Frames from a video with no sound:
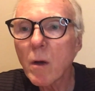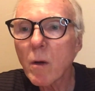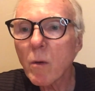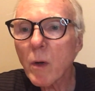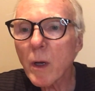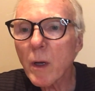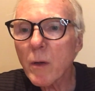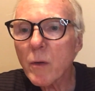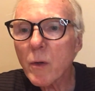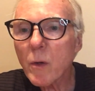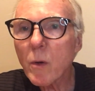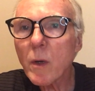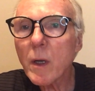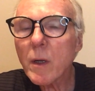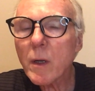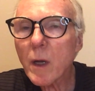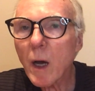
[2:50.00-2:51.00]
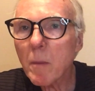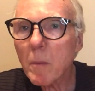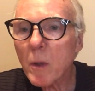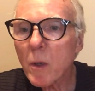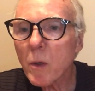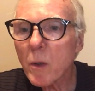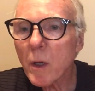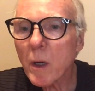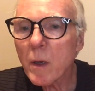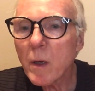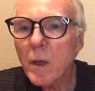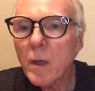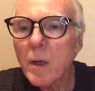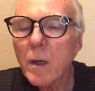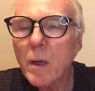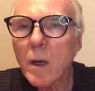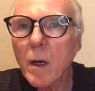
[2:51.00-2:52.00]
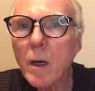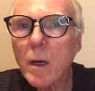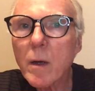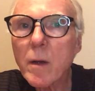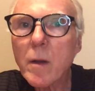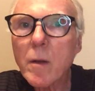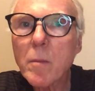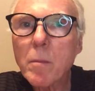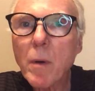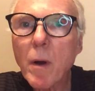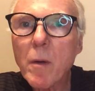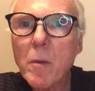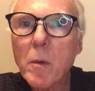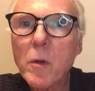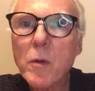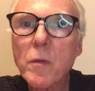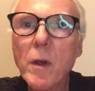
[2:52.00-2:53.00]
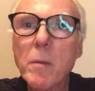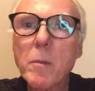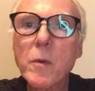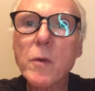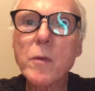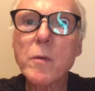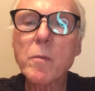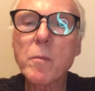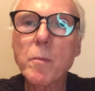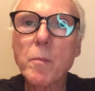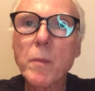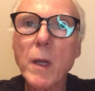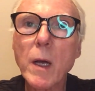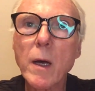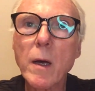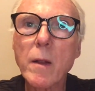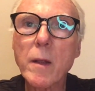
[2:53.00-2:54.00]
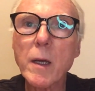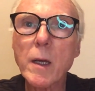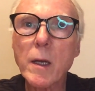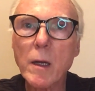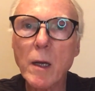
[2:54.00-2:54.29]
Okay, so in Kamakura, probably the most famous thing in